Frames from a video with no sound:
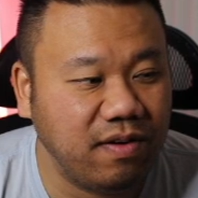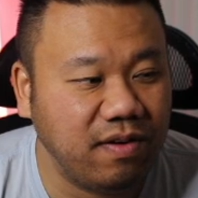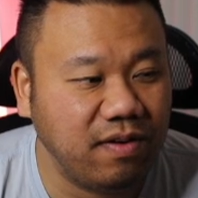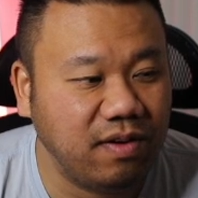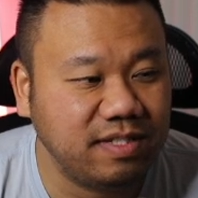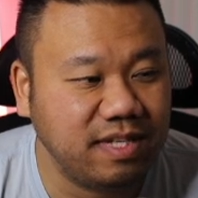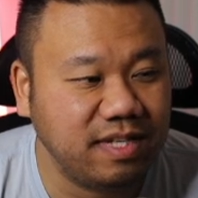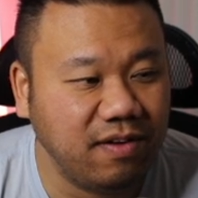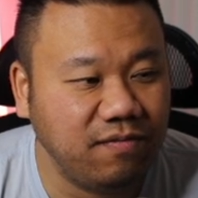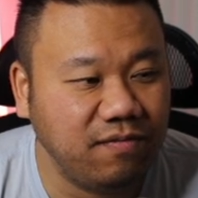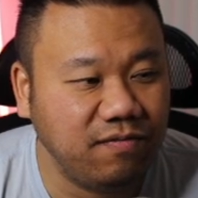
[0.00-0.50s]

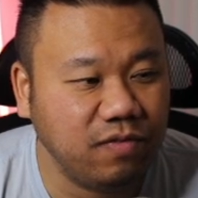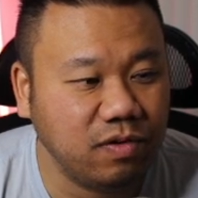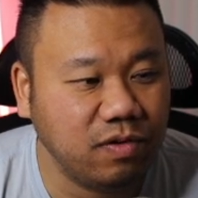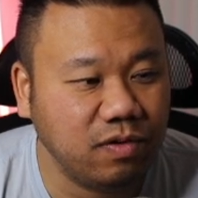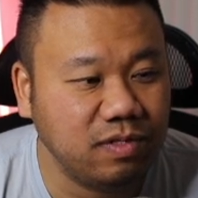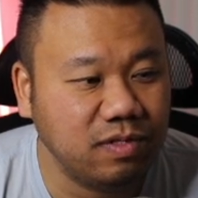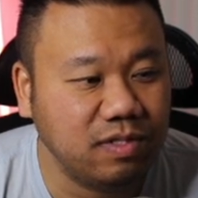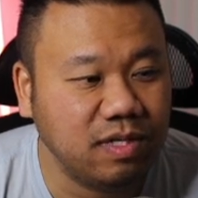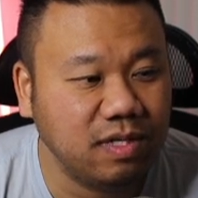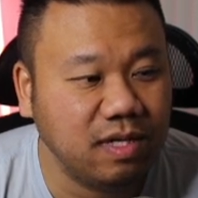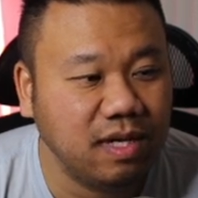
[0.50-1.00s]

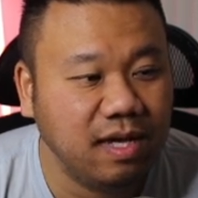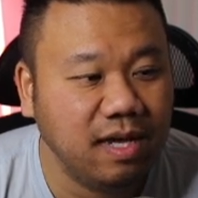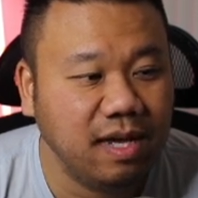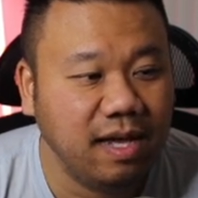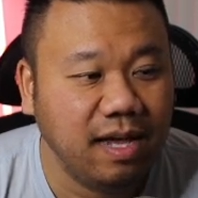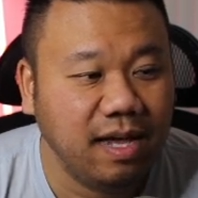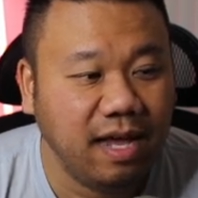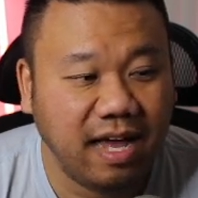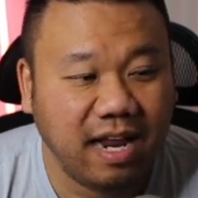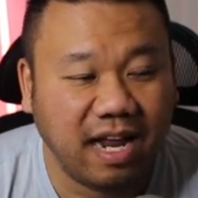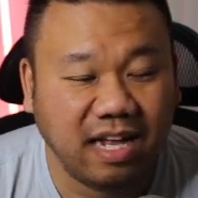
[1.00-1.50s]
Safuus,
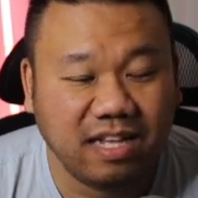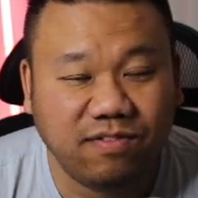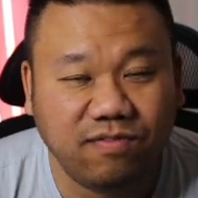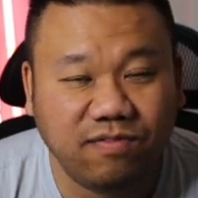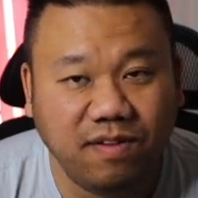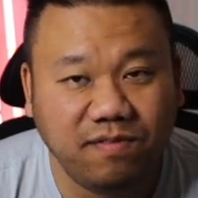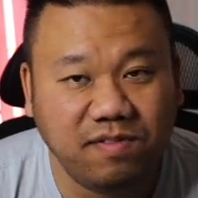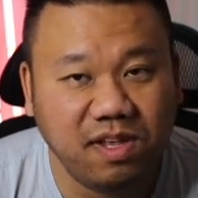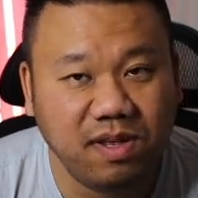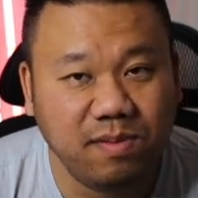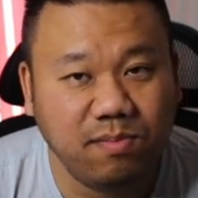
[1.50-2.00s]
and that's
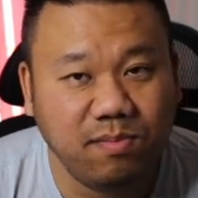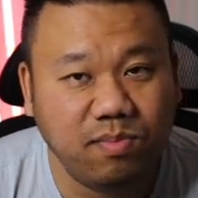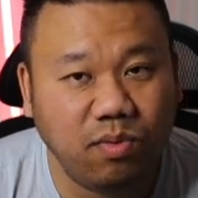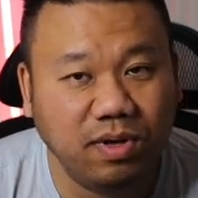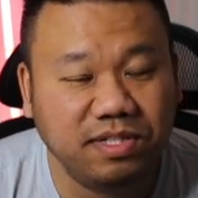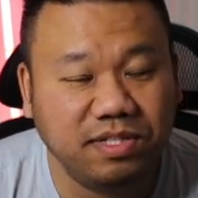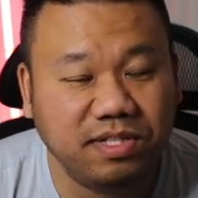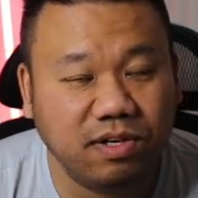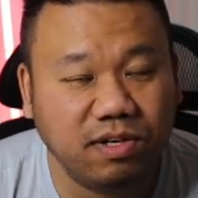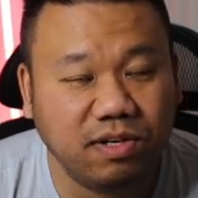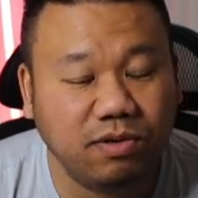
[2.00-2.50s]

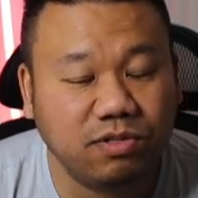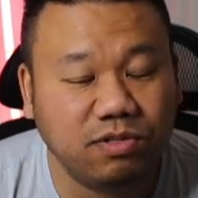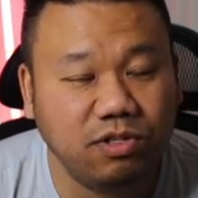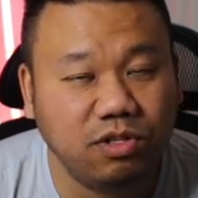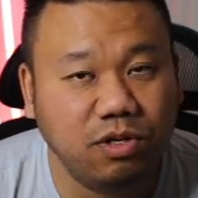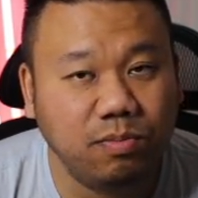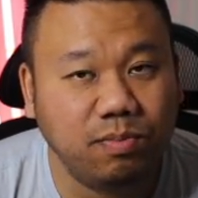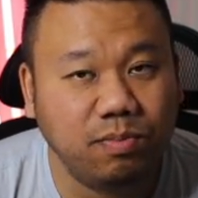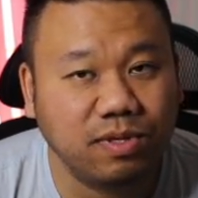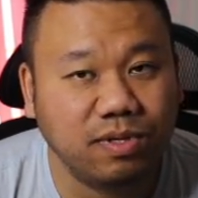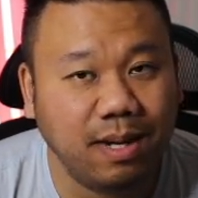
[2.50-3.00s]

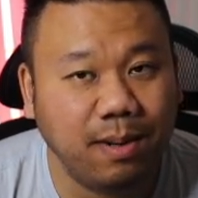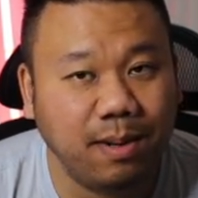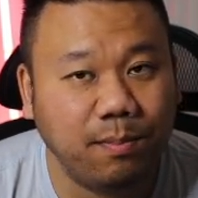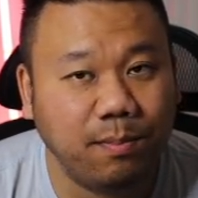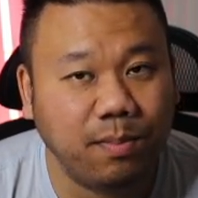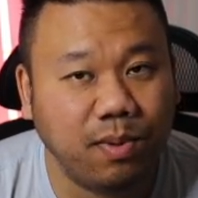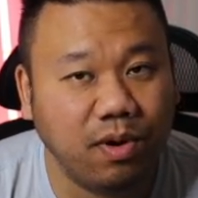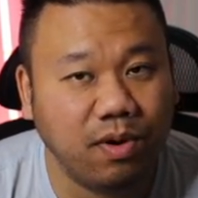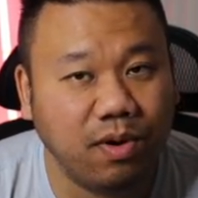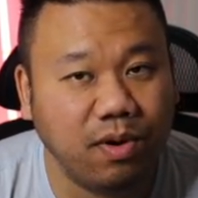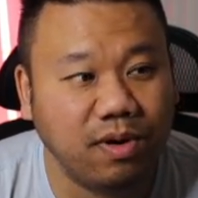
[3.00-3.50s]
15.02%
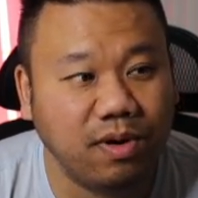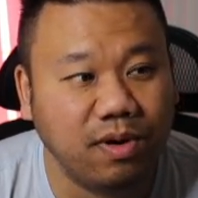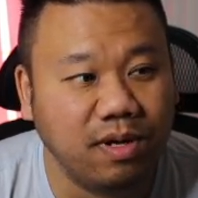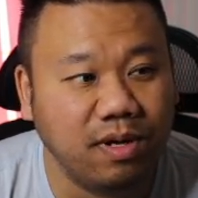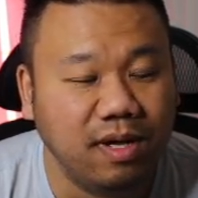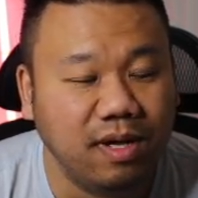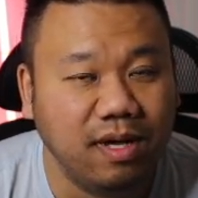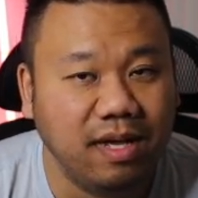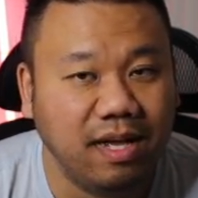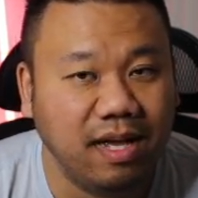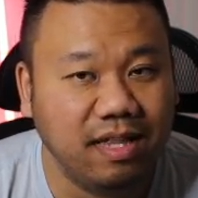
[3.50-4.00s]
burned
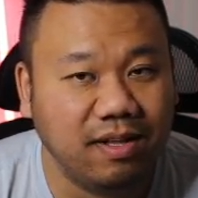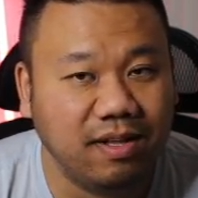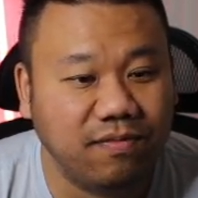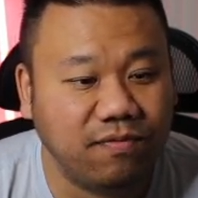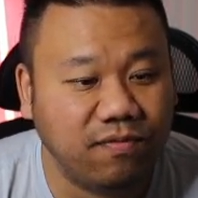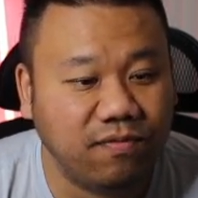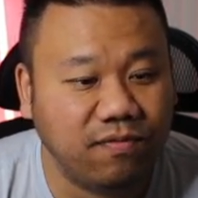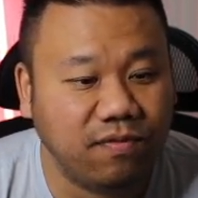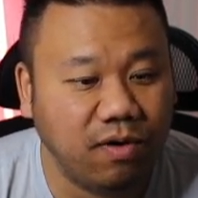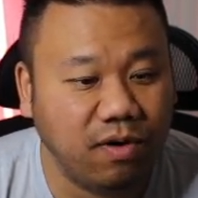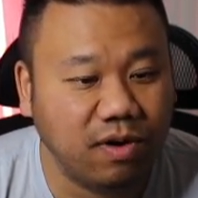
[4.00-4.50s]
in the
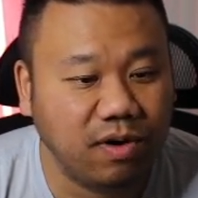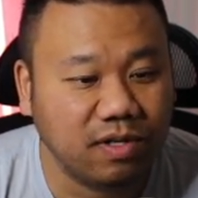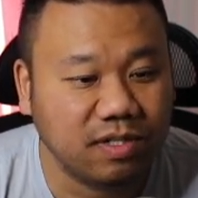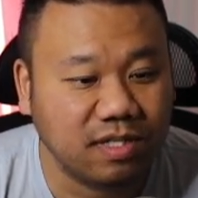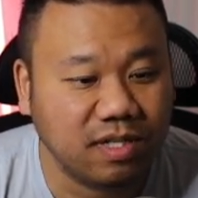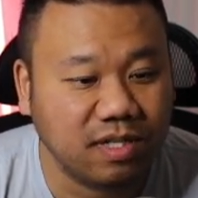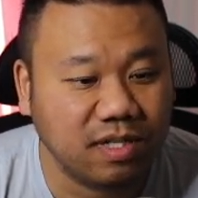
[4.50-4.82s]
first